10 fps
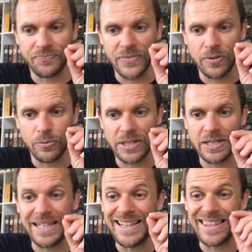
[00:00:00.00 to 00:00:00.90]

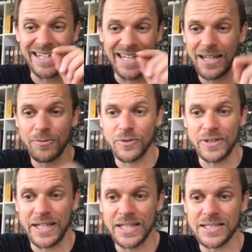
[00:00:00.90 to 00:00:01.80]
written in the name of
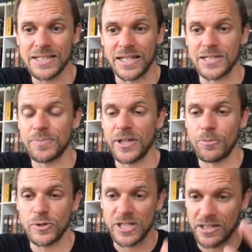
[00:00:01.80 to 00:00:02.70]
the exercise,
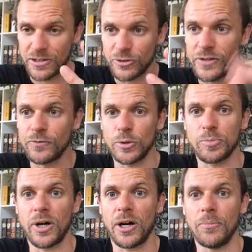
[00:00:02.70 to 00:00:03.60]
Piaomu Zhang, the driftwood
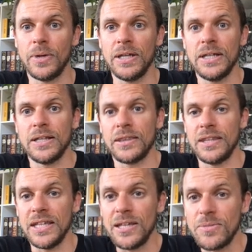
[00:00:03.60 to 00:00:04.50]
palm.
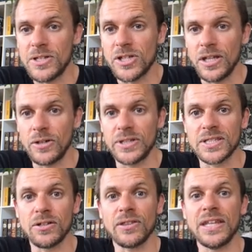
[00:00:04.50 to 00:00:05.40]
The image here is
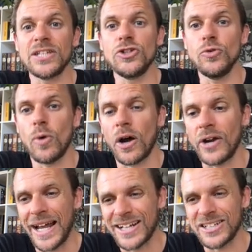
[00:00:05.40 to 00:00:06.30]
not that you are
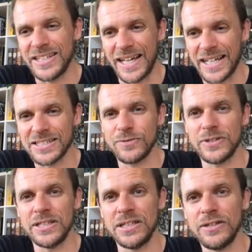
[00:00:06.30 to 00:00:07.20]
actually
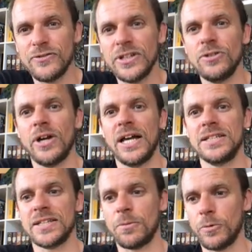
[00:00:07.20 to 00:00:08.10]
actively lifting your
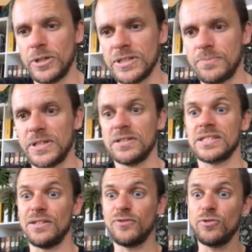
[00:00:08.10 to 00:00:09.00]
hands upwards, because
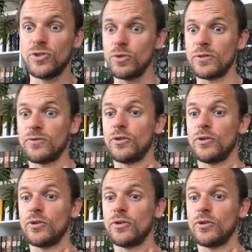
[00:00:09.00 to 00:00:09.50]
if you do, if you